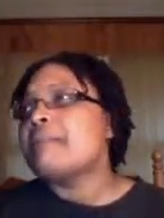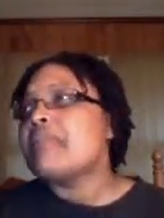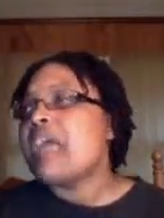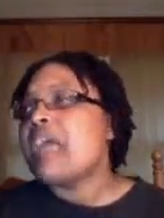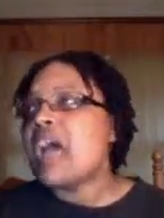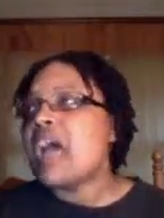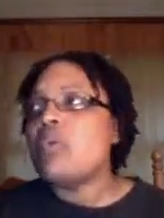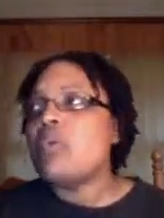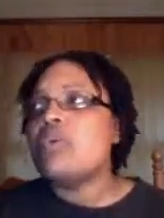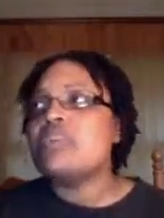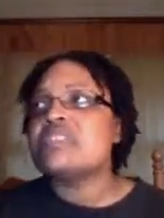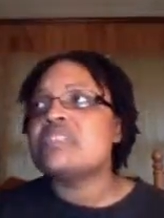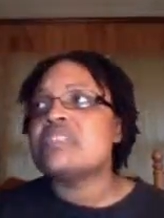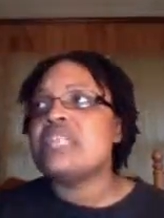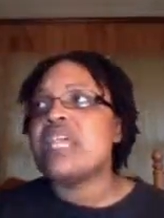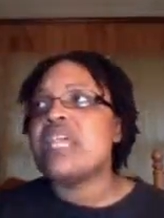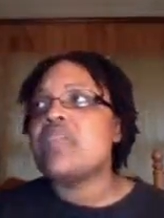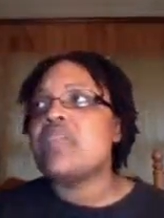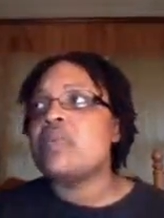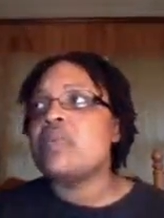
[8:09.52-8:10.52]
I will
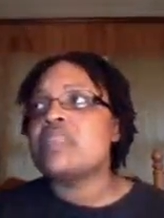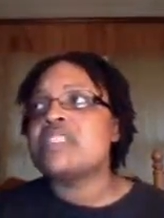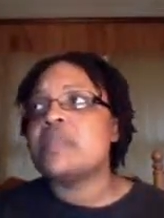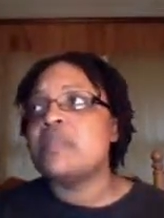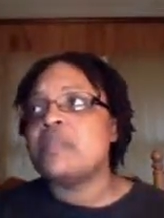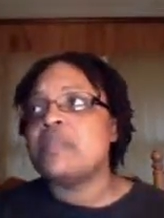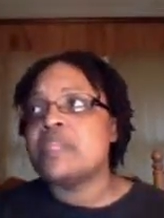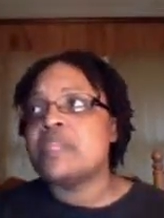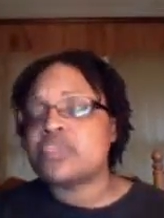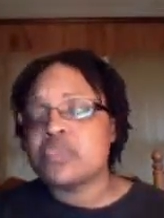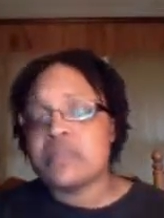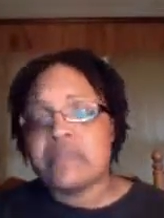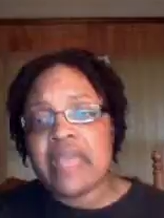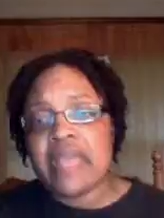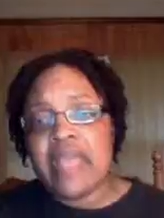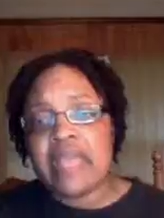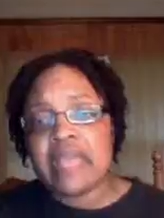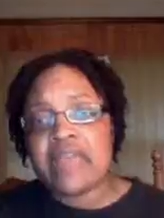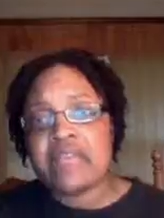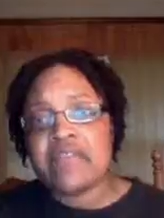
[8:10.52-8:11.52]
say it was a bit
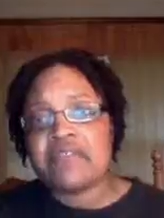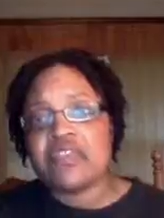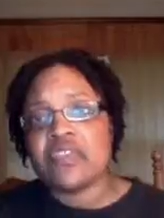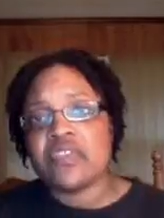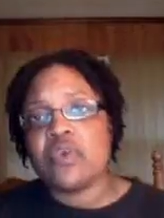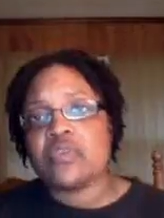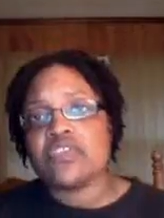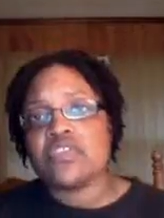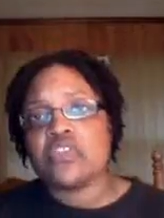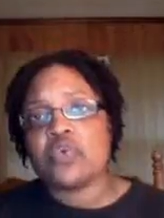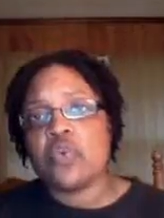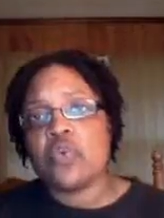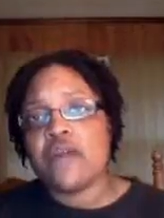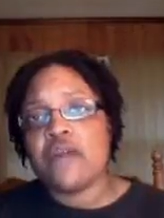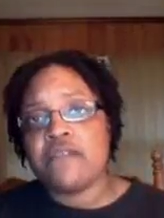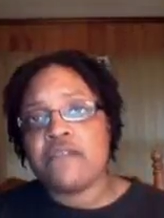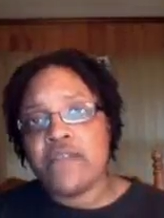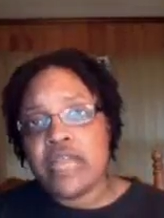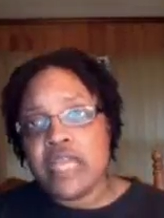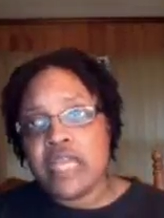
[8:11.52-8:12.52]
dramatic. For those who
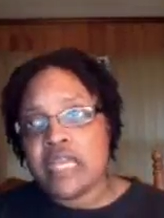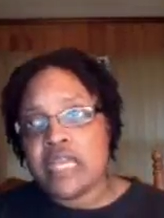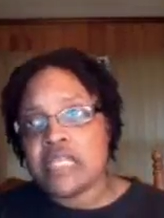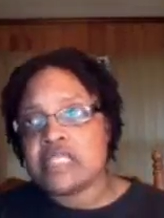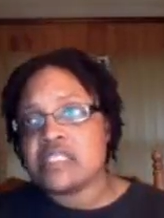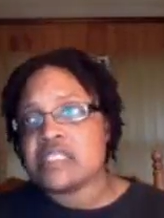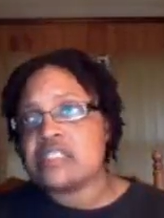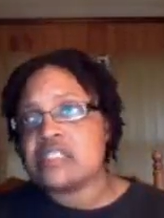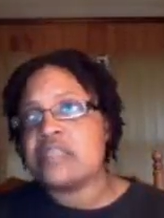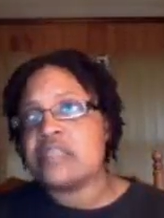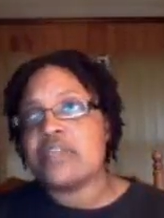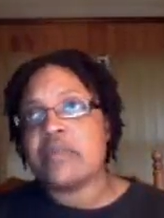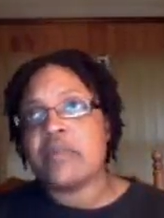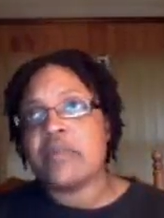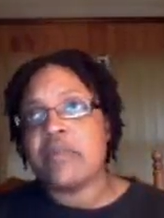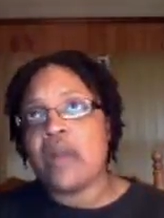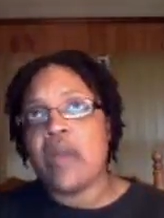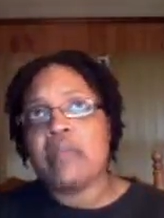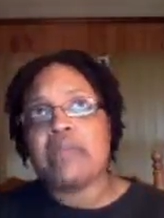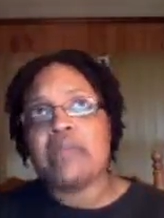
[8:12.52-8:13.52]
are fans, they're
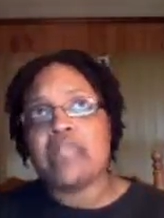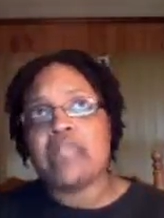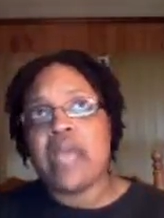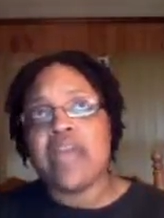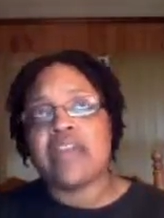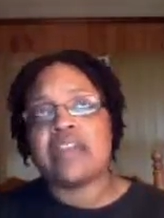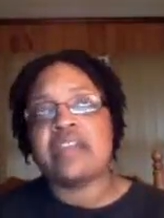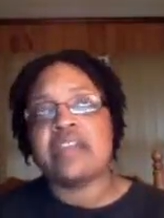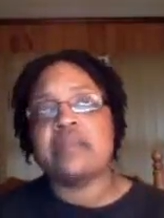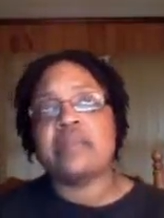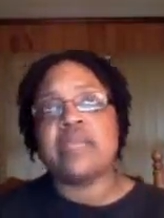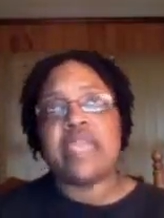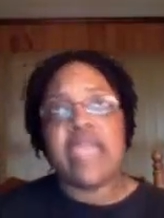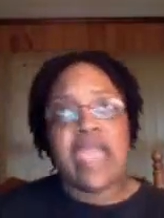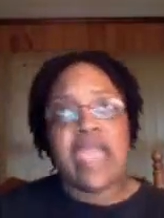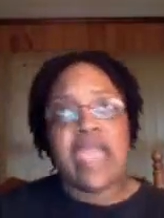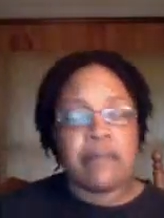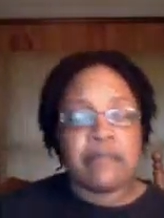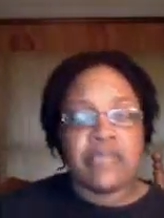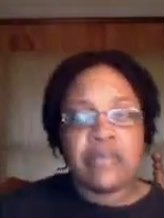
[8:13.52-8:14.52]
probably not going to be
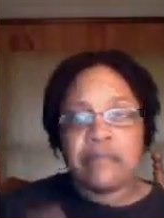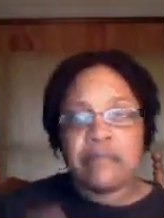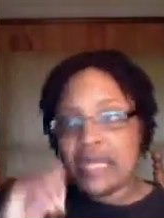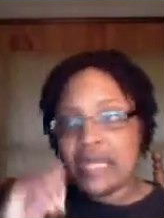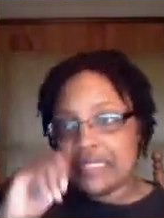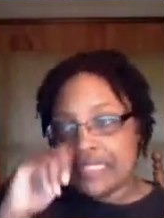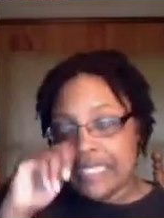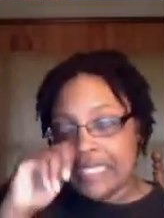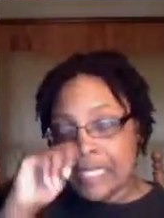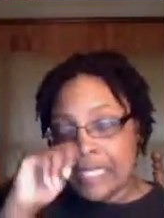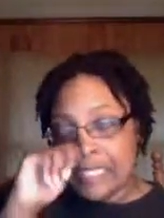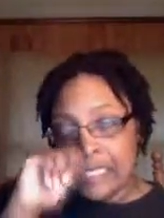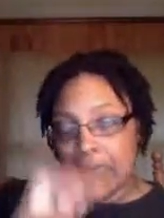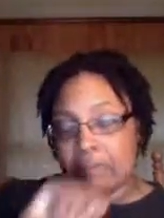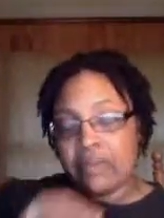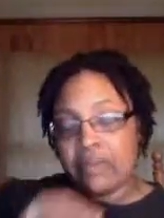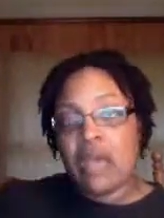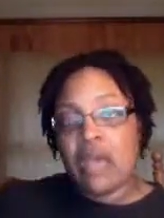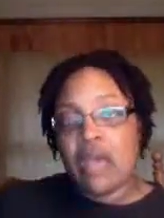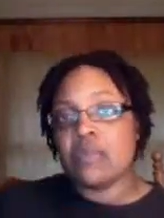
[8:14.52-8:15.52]
happy about the
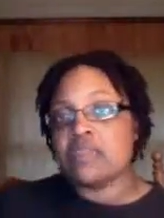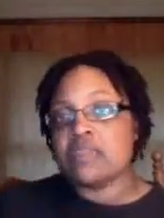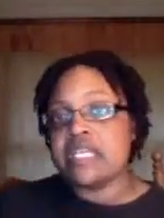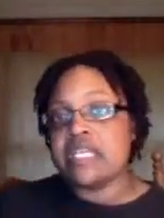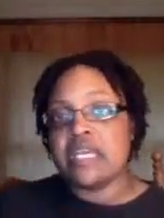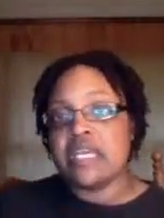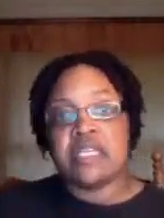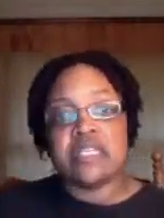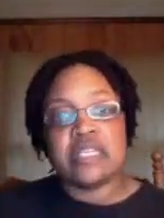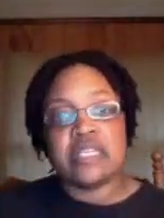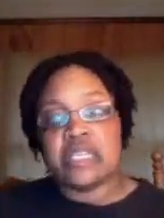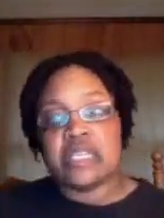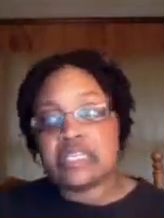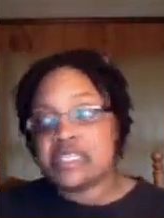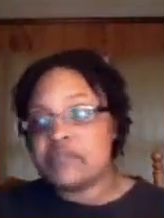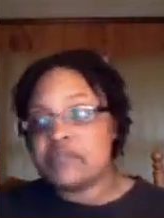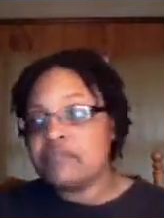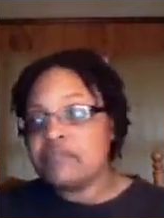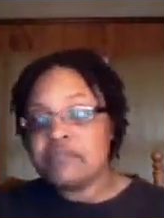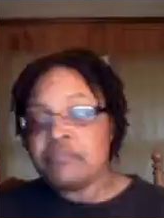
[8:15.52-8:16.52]
ending, but I will tell you
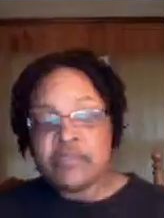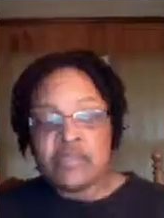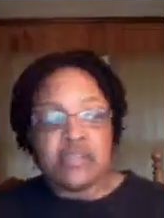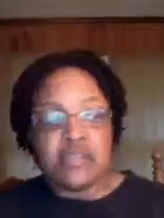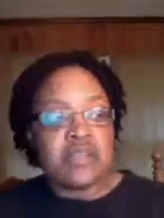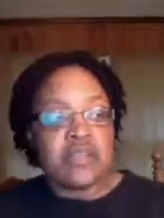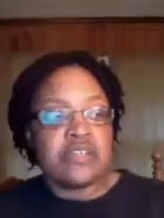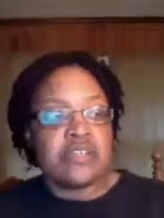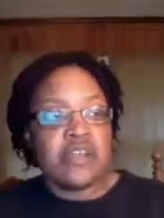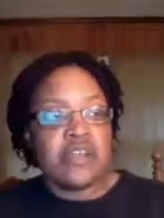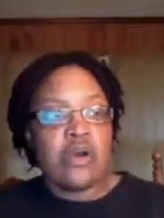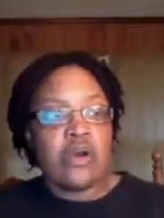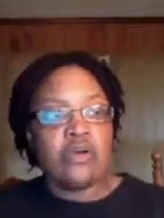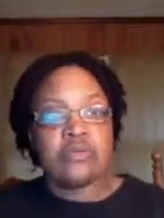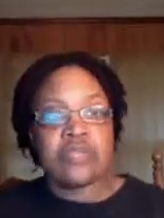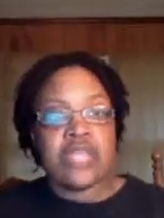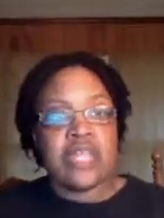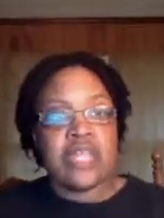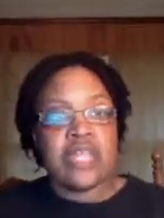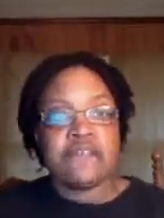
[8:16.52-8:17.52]
this.
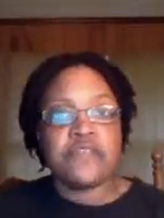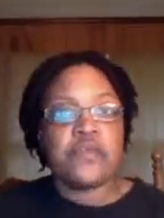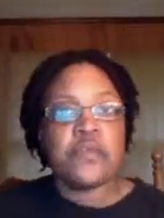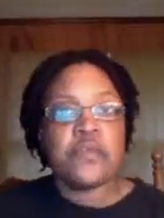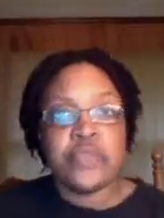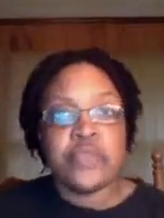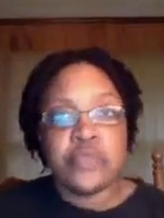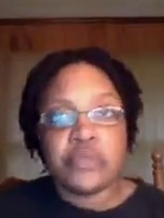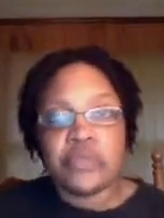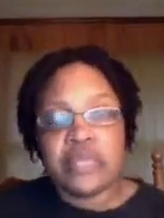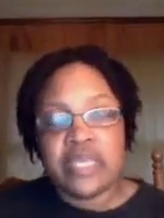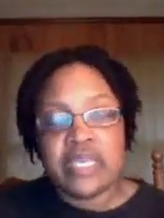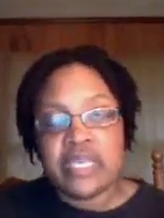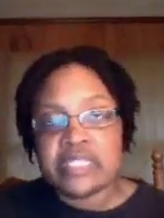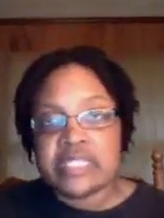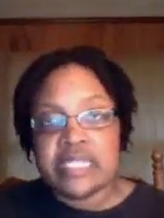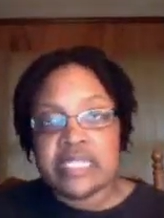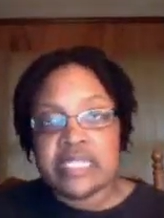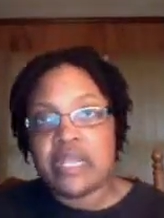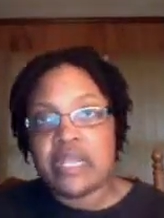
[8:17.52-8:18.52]
Don't let it fool you
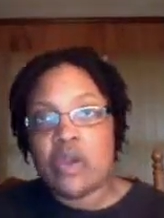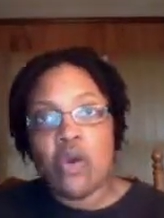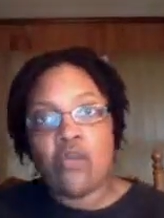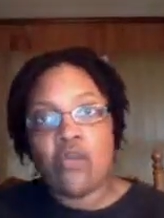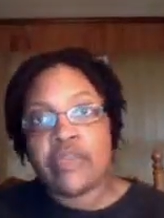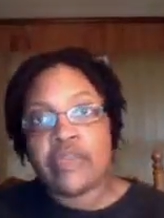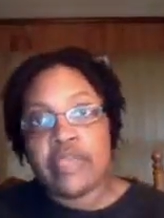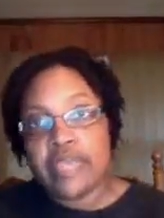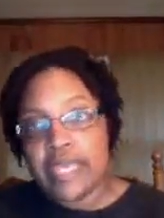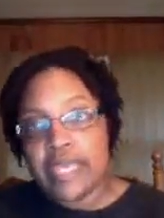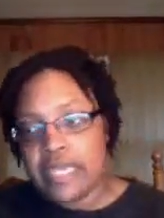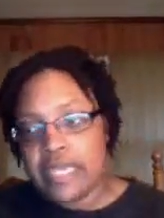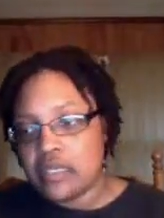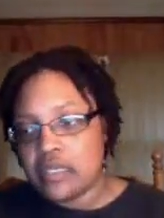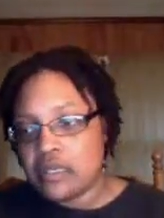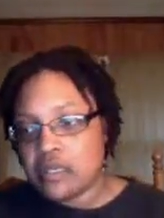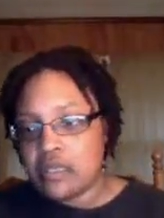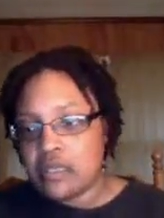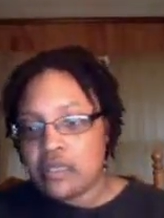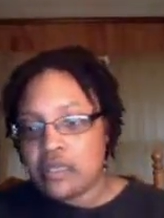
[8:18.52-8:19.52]
because it ain't over yet.
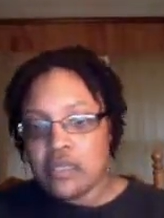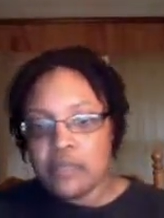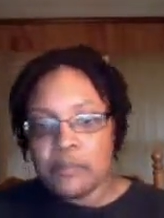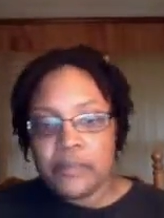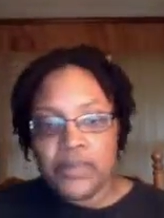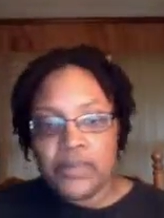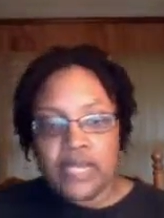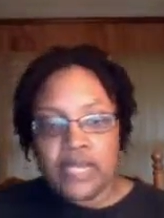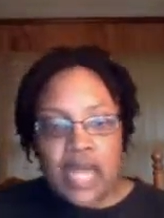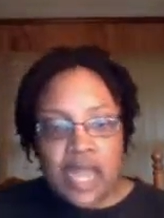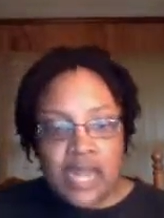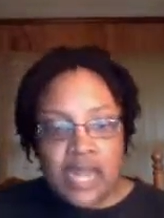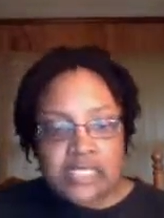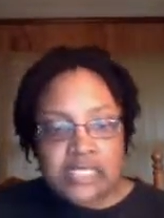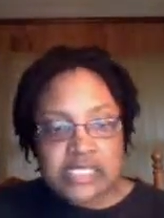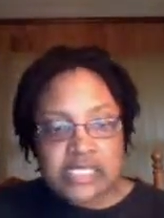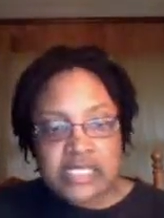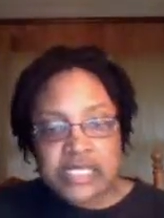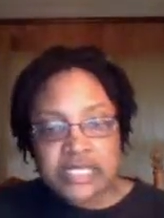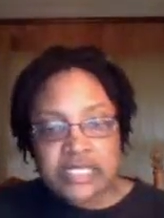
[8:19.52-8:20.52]
But
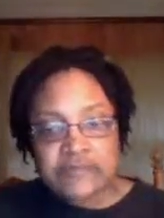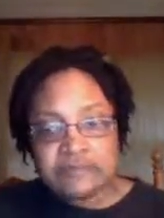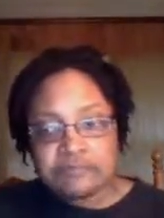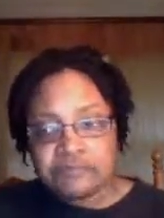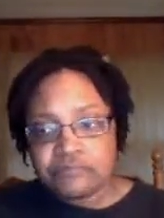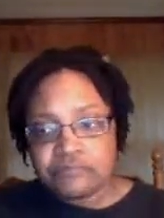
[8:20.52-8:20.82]
honestly,